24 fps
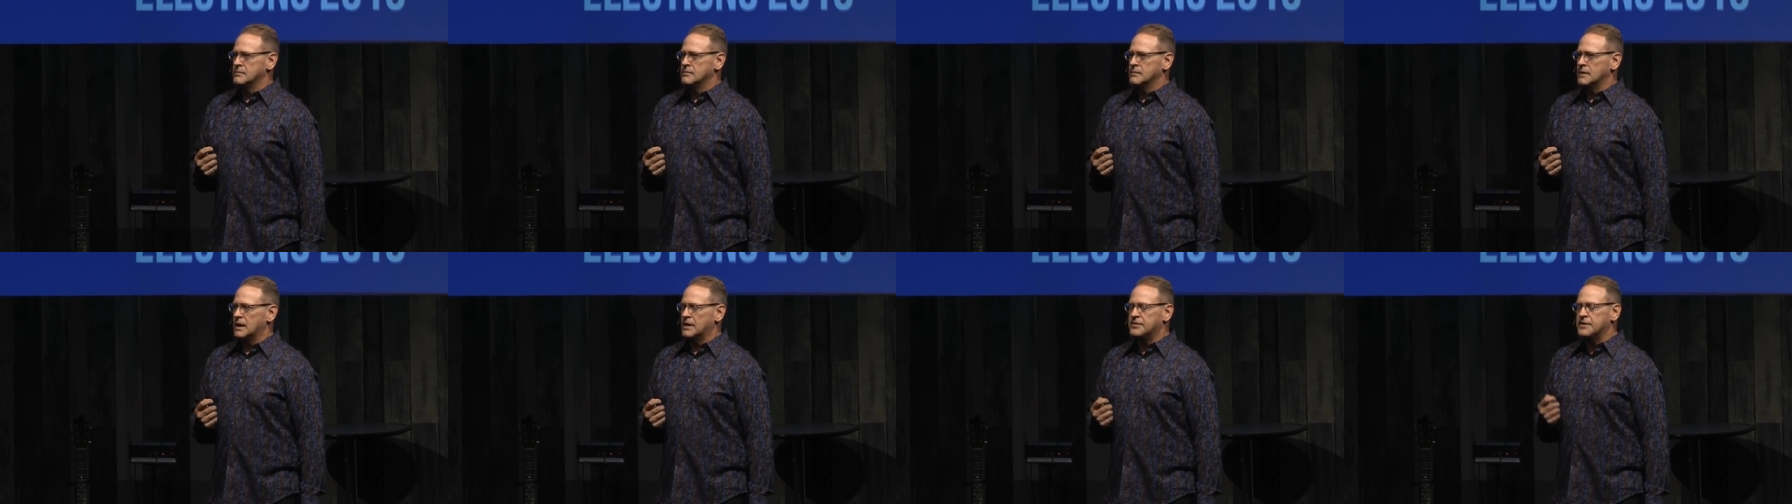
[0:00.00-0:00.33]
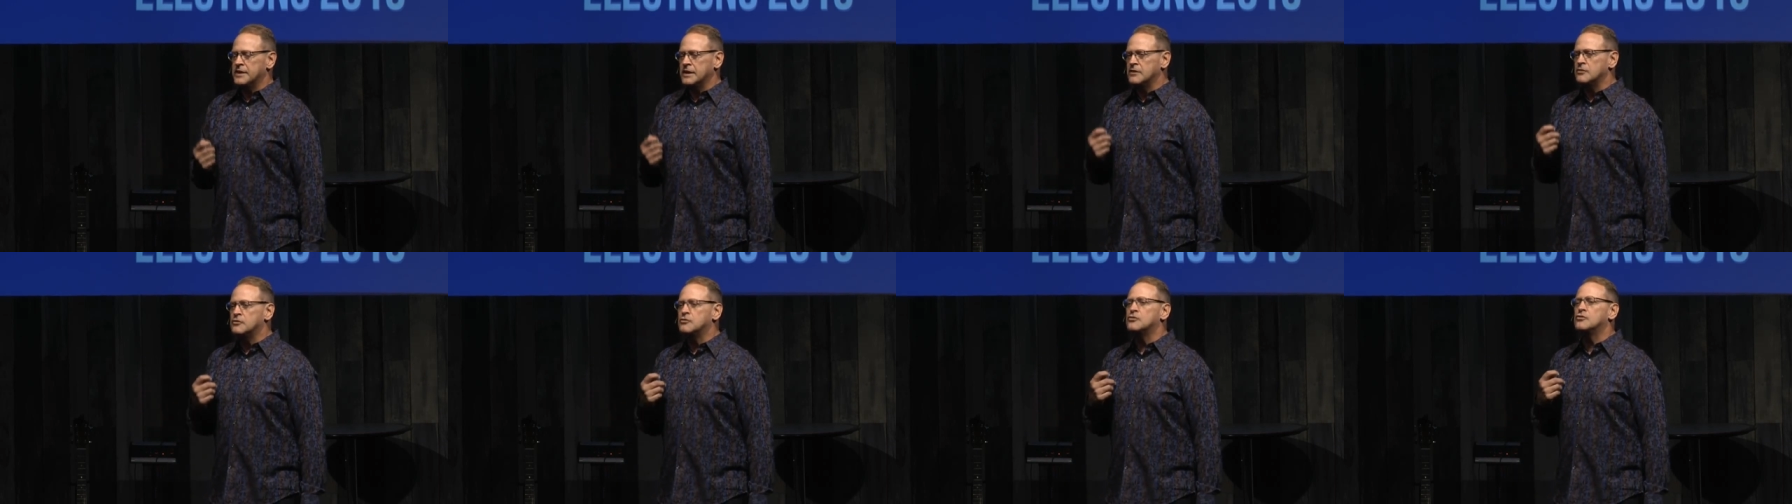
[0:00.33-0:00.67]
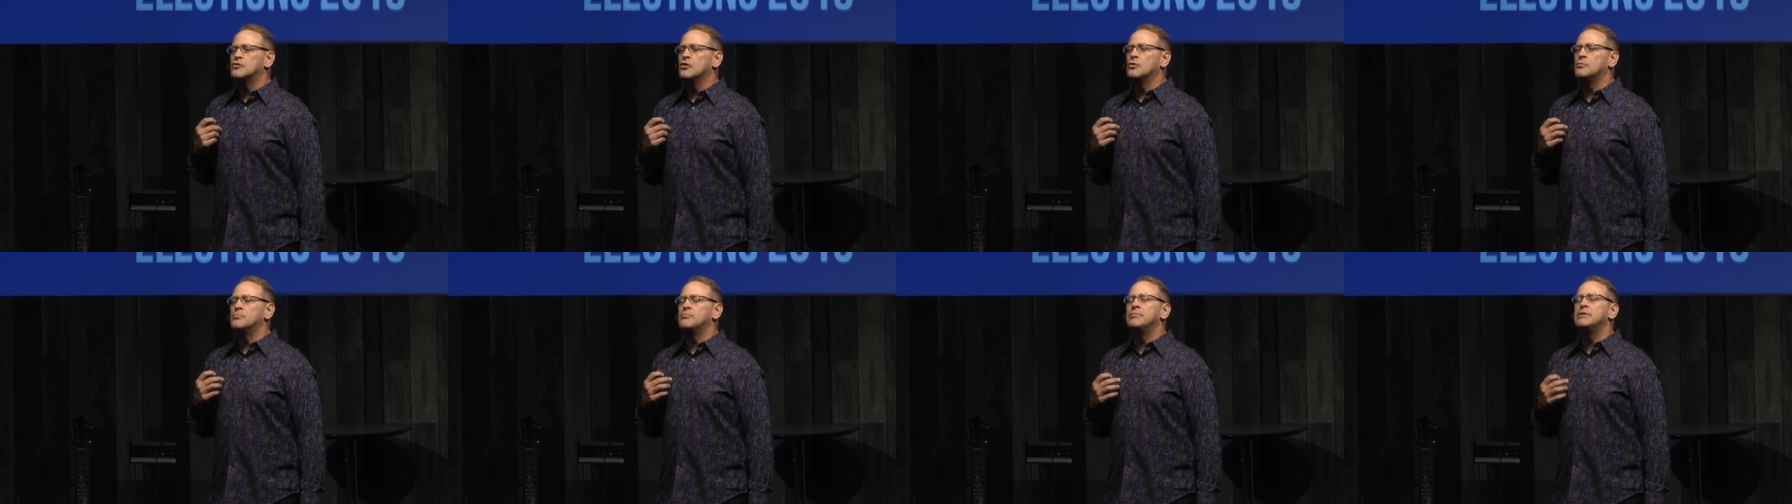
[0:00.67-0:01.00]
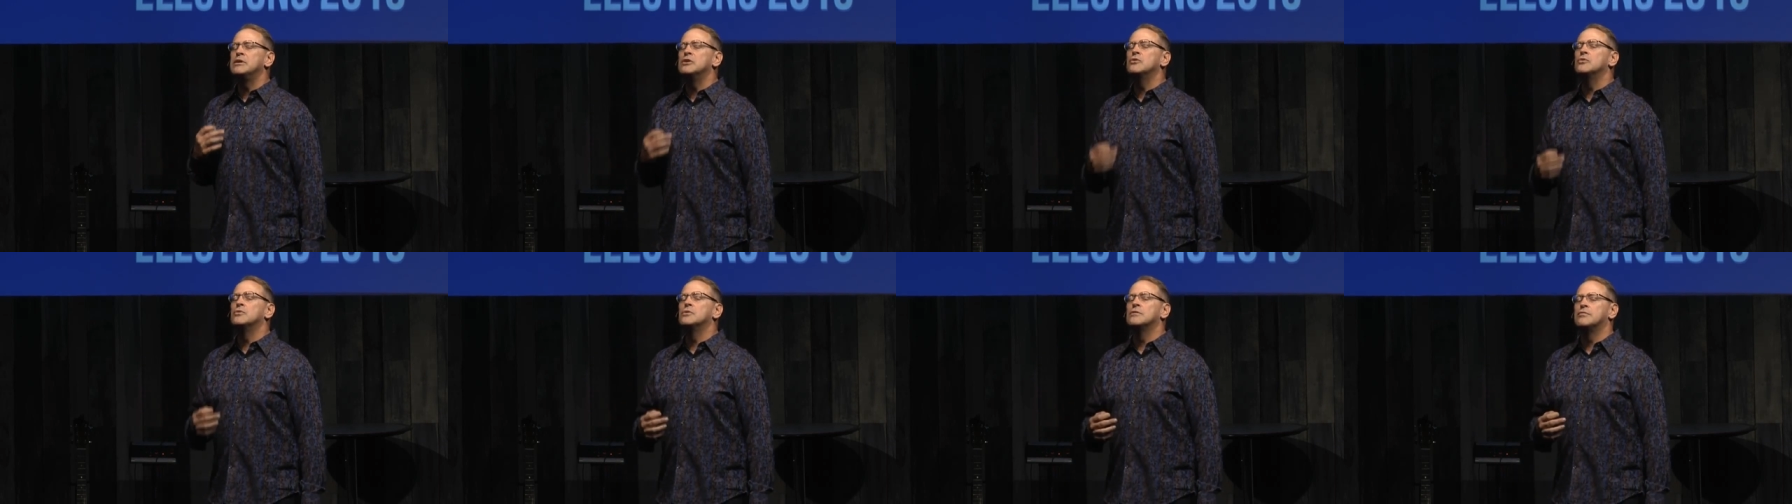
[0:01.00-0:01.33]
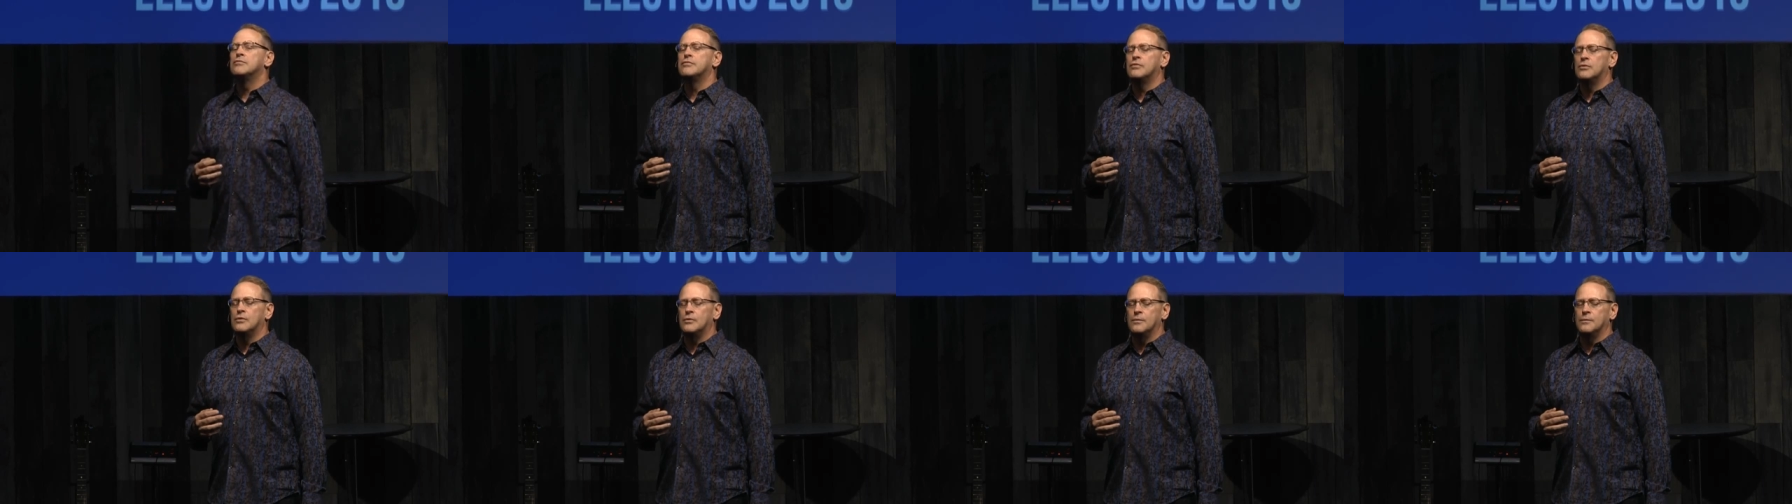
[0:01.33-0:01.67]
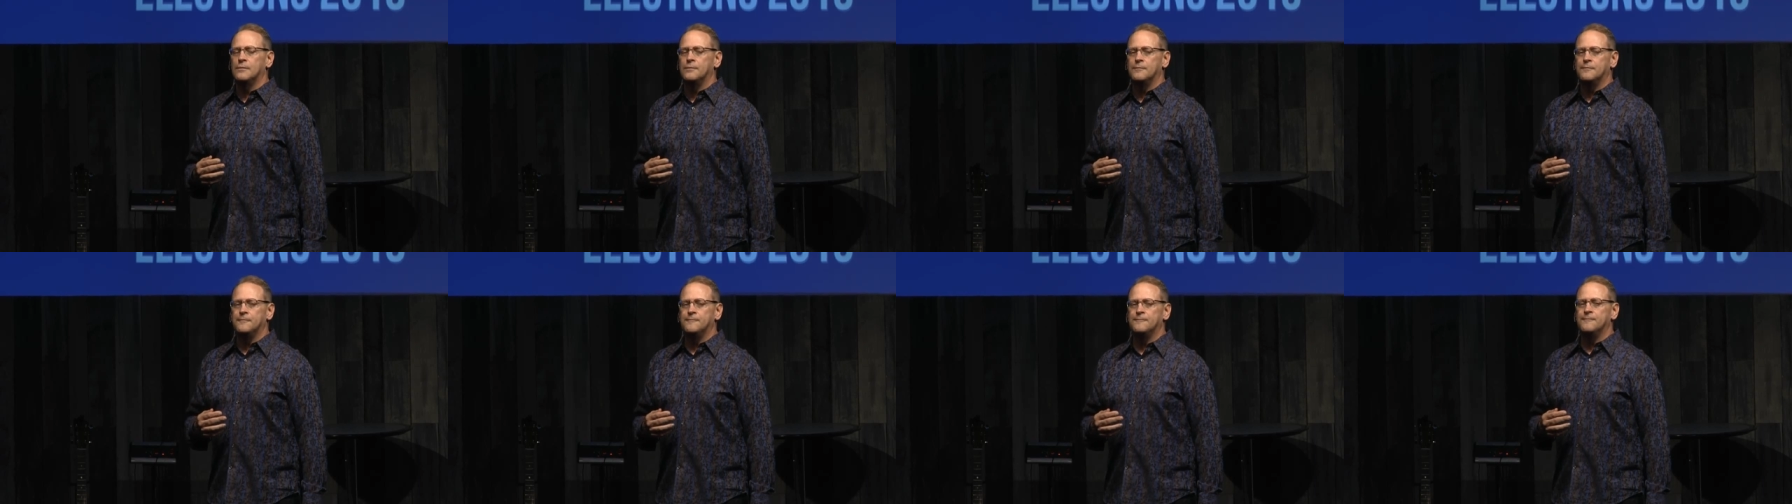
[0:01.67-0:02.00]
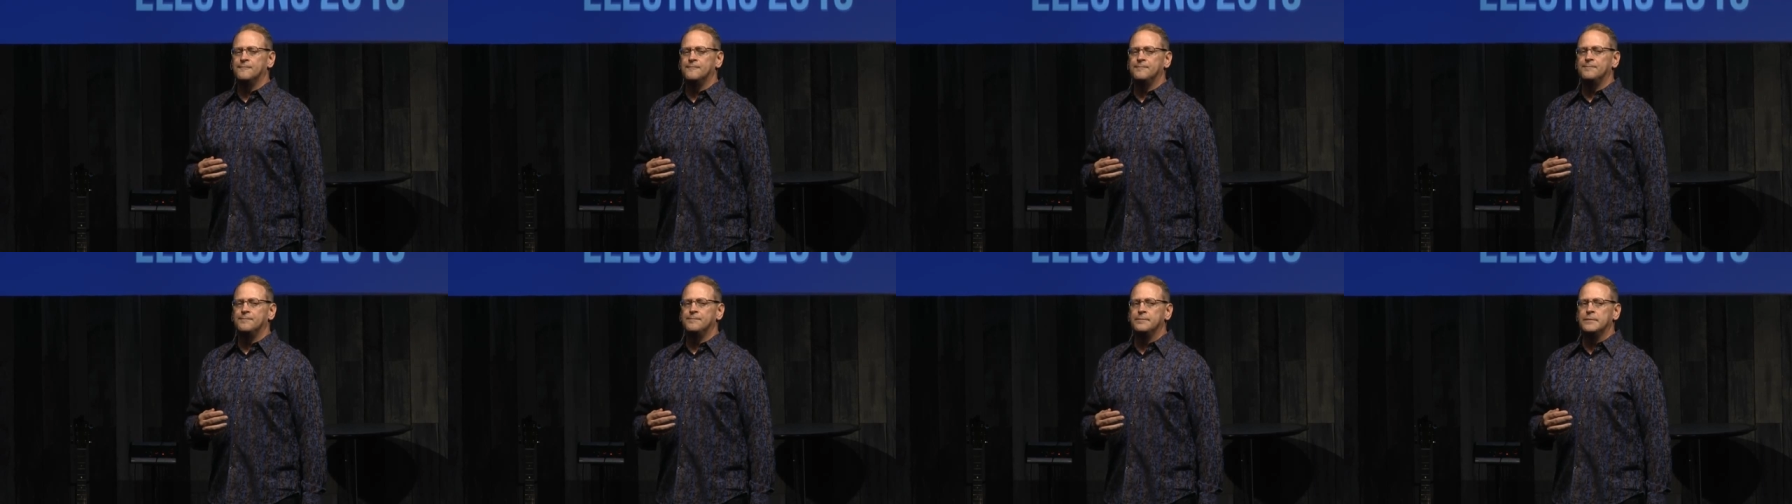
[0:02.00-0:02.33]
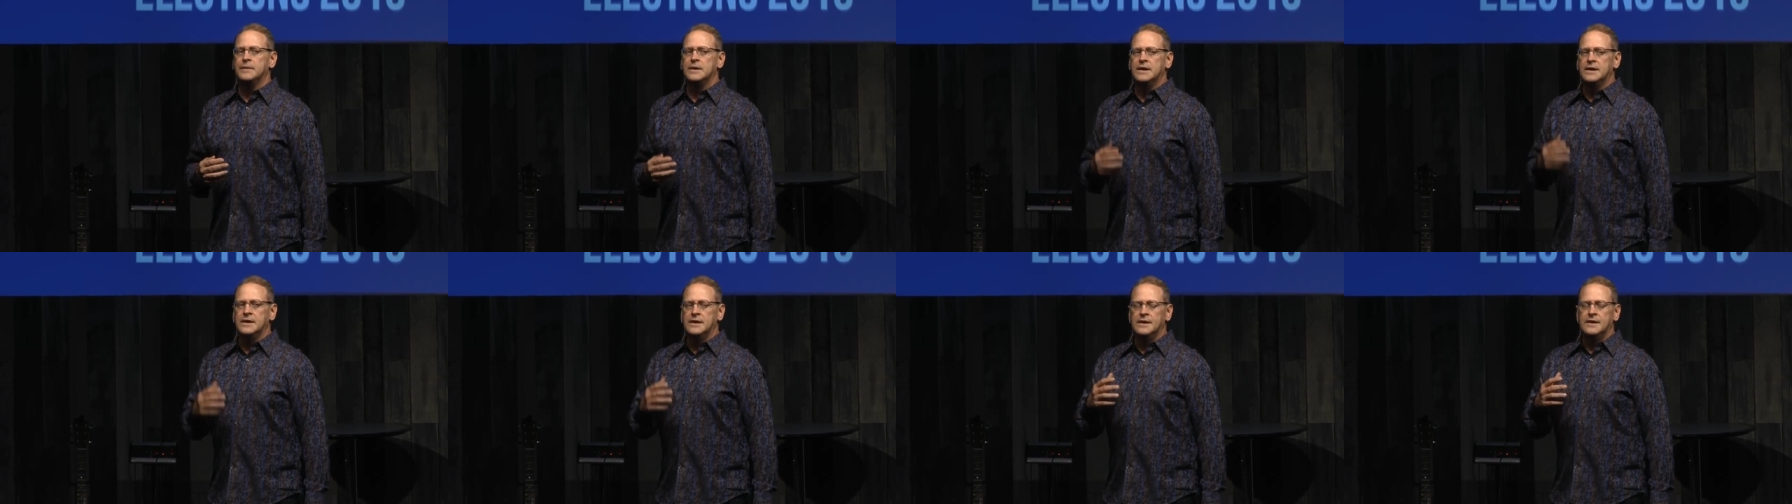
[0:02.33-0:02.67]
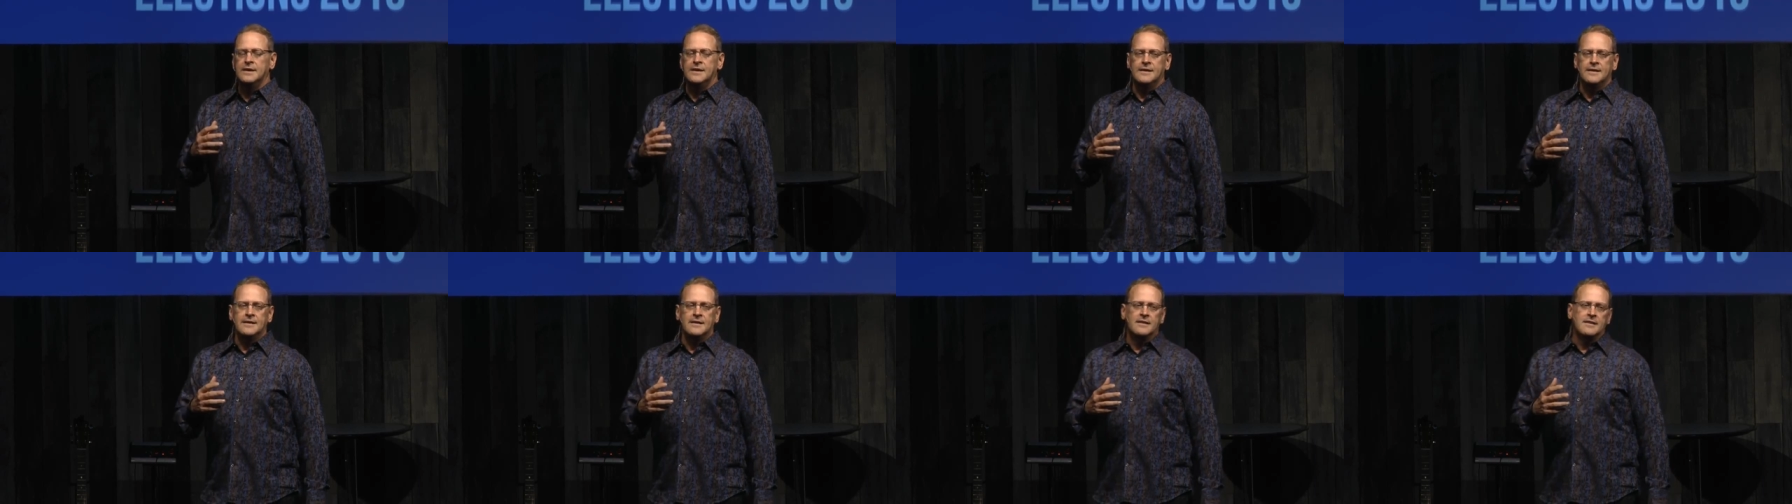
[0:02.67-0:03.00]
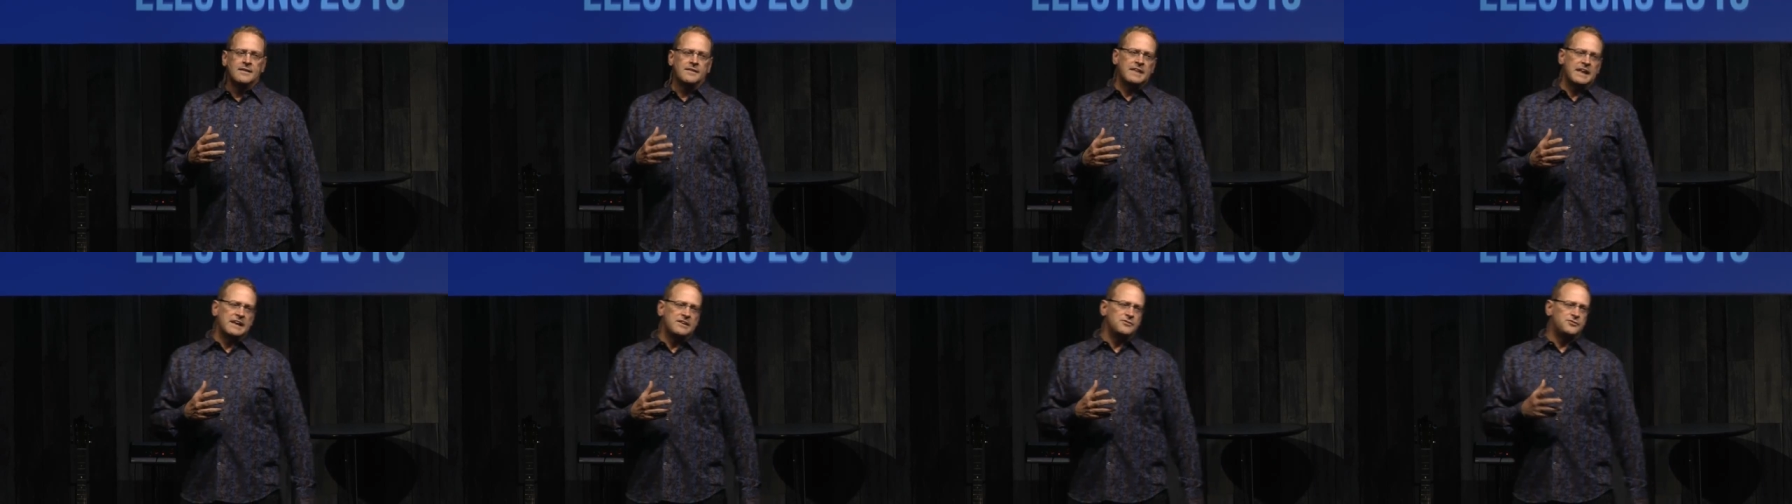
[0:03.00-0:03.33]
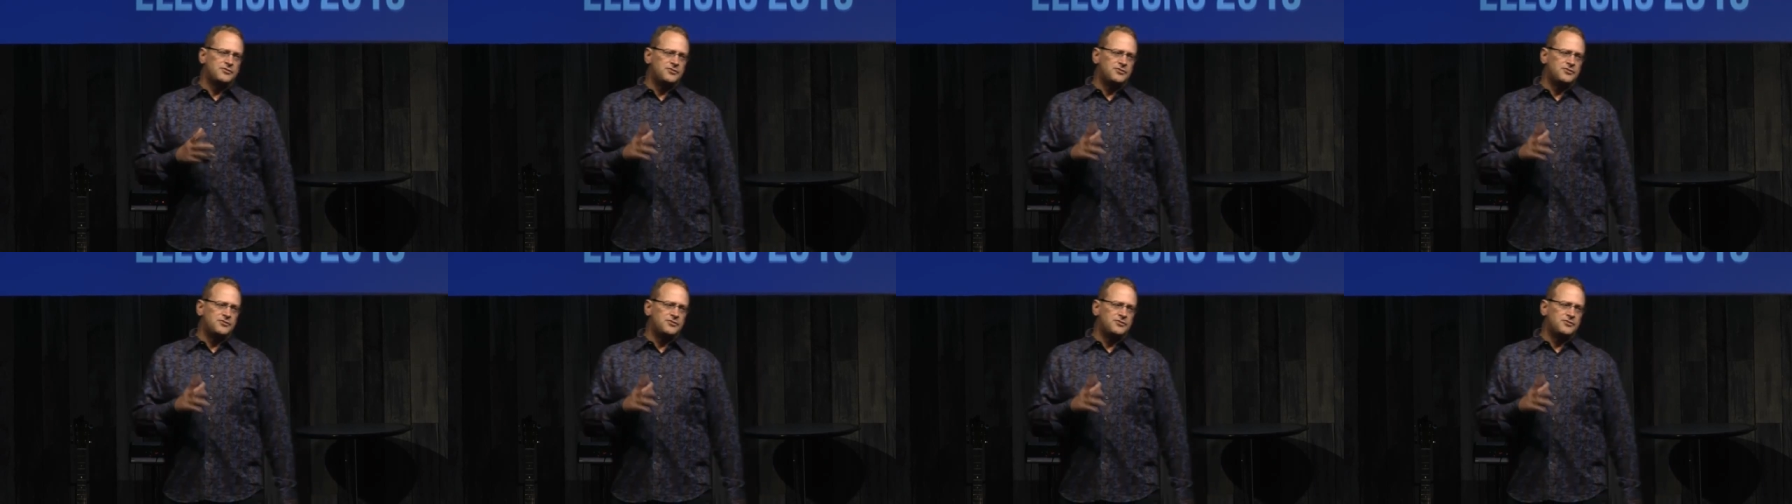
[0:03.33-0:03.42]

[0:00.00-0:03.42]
I think it's so beautiful that